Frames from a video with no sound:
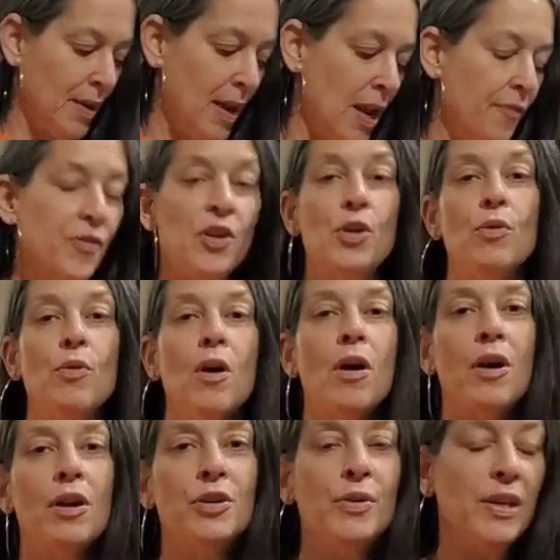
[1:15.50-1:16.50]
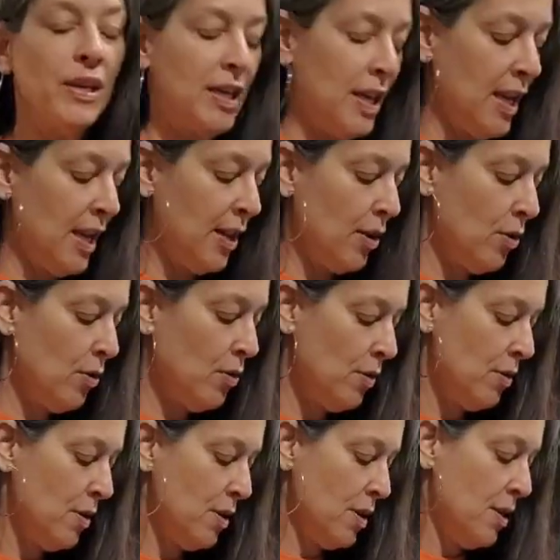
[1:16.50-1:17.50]
If you are doing keto,
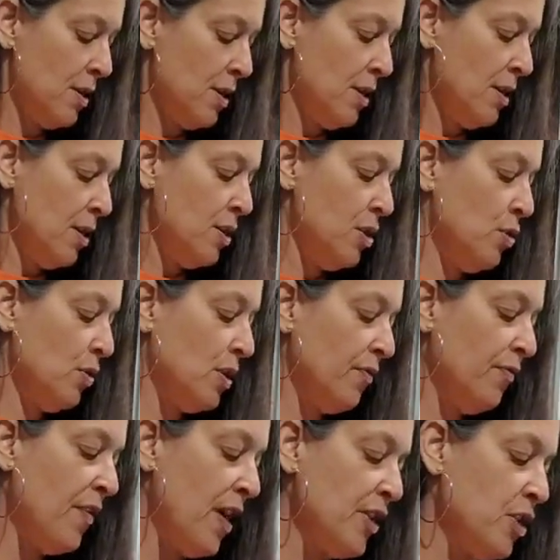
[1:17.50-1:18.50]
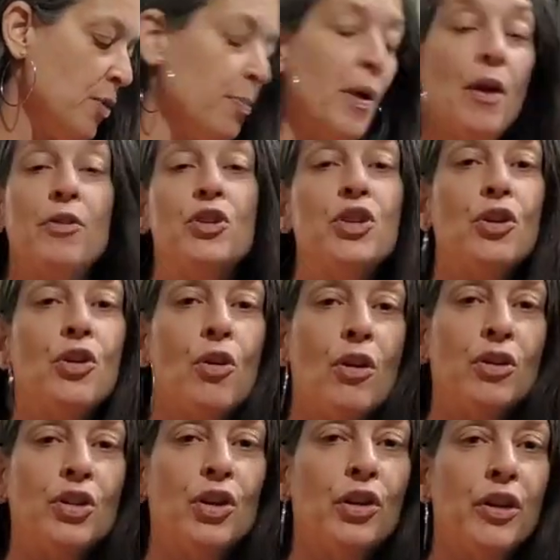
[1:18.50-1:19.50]
you can find your brown sugar
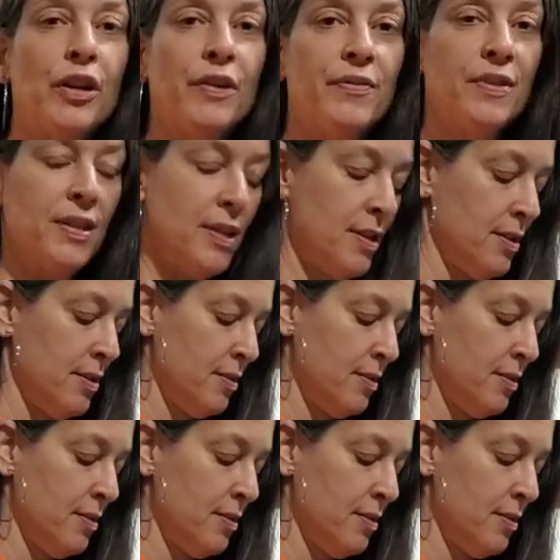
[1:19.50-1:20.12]
alternatives.